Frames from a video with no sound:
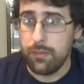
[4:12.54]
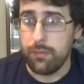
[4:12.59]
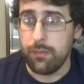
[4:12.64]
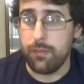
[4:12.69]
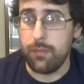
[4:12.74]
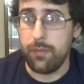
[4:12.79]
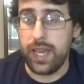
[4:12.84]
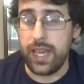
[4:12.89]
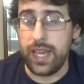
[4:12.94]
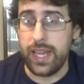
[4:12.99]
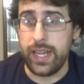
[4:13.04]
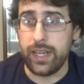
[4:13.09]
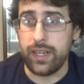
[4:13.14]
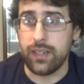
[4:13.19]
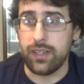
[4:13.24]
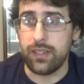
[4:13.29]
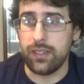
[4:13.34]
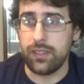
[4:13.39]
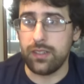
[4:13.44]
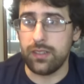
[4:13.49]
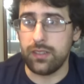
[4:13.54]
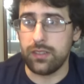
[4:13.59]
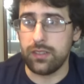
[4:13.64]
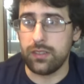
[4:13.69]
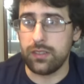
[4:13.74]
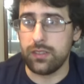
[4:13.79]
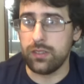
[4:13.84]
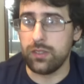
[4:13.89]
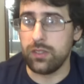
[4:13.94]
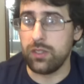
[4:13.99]
main
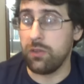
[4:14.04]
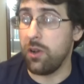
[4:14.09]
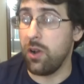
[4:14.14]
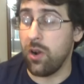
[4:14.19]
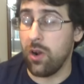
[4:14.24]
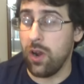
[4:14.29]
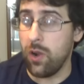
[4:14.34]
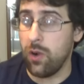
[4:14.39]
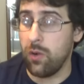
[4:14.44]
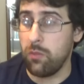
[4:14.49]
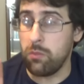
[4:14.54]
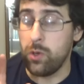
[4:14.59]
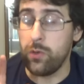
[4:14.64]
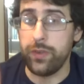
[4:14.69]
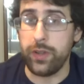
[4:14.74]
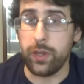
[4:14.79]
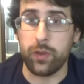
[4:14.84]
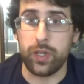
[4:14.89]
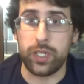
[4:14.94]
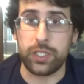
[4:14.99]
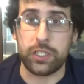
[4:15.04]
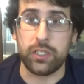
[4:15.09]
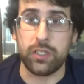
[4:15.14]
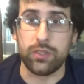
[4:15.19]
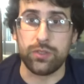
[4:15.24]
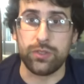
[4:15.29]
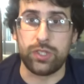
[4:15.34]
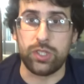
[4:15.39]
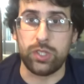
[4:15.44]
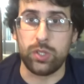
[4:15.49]
movie
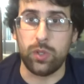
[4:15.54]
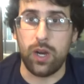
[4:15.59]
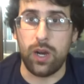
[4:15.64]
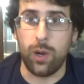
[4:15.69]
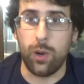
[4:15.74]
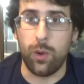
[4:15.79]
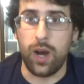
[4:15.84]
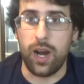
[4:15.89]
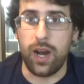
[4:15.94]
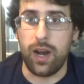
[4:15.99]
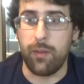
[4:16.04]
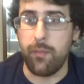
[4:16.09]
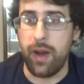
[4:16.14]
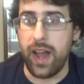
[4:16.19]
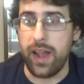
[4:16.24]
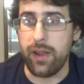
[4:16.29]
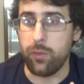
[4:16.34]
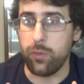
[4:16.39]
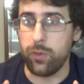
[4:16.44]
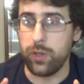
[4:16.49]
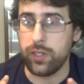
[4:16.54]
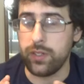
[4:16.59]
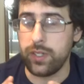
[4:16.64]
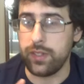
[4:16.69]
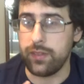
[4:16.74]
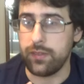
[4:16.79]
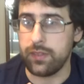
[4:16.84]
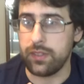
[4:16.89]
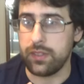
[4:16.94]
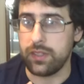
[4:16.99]
original duo. Um, I
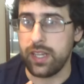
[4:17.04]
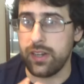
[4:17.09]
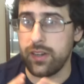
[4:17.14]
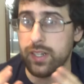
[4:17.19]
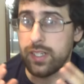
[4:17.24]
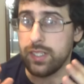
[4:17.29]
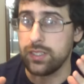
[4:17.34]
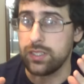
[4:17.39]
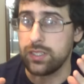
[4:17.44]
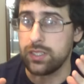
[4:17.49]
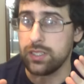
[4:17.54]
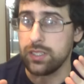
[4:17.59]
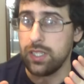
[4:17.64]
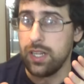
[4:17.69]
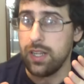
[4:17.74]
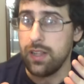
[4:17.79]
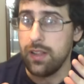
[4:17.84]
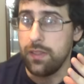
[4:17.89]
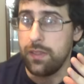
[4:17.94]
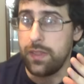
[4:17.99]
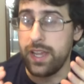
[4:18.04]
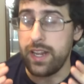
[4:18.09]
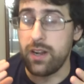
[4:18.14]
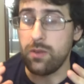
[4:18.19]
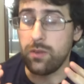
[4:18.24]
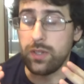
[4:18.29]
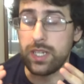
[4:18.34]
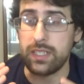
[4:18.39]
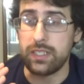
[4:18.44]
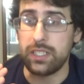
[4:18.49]
really there is they
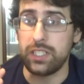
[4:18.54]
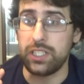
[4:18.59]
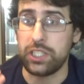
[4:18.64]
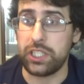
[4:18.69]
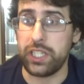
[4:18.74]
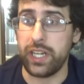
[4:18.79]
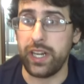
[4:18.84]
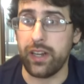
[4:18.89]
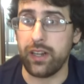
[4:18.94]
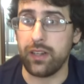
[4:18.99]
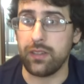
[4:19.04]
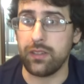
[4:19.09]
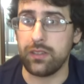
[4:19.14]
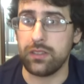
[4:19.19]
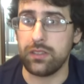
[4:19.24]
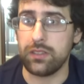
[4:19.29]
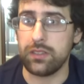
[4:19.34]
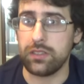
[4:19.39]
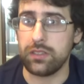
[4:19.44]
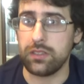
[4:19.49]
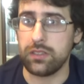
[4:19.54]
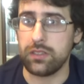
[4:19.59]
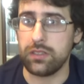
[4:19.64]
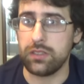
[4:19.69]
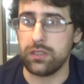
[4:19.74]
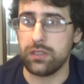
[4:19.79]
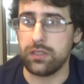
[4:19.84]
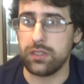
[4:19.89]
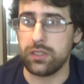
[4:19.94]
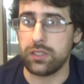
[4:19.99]
don't get to share
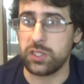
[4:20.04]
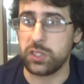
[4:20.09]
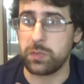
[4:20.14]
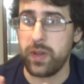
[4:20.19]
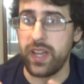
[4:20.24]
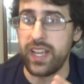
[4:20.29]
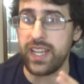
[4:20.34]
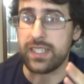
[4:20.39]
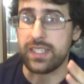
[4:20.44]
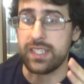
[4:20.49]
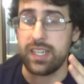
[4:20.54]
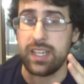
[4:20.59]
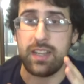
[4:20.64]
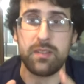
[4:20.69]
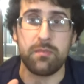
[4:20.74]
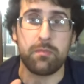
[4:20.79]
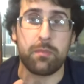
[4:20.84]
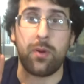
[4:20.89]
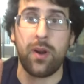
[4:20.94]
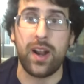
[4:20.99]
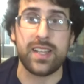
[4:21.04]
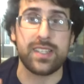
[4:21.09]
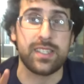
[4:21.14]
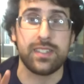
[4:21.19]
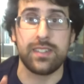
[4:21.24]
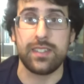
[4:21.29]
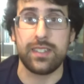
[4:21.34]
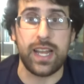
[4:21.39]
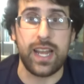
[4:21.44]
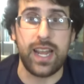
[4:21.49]
space in
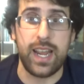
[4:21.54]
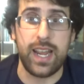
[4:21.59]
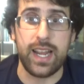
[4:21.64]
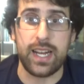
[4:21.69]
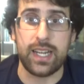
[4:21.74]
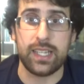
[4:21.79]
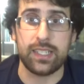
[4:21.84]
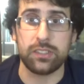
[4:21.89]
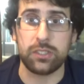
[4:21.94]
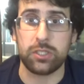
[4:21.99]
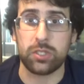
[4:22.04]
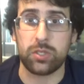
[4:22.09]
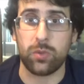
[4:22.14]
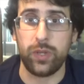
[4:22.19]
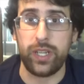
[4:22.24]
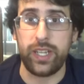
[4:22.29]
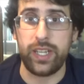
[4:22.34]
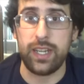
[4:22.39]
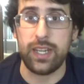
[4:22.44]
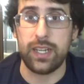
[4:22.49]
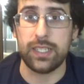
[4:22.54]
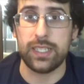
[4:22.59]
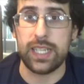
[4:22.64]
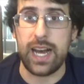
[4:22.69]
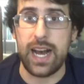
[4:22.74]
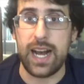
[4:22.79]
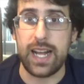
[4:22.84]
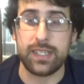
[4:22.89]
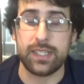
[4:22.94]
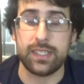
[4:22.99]
present day on screen a
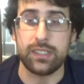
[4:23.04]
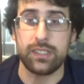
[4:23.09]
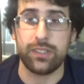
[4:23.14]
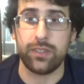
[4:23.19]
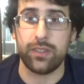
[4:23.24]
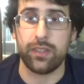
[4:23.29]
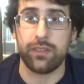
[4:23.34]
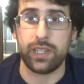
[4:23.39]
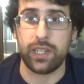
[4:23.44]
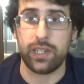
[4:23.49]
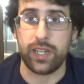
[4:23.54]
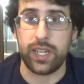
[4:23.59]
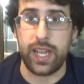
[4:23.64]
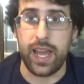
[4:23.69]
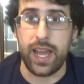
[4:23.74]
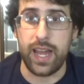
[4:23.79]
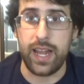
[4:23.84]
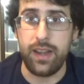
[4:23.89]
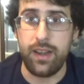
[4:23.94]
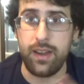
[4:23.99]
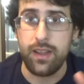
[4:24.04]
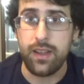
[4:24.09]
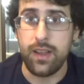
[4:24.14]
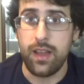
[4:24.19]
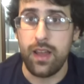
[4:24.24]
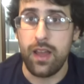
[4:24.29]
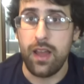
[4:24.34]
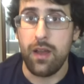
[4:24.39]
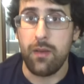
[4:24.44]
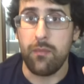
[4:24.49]
lot until the very end,
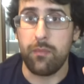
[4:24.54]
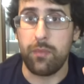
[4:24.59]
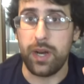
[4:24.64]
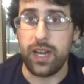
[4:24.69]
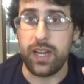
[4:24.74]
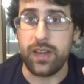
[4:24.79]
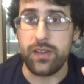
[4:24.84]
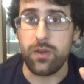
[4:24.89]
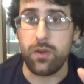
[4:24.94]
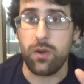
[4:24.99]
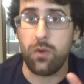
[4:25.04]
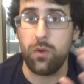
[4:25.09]
but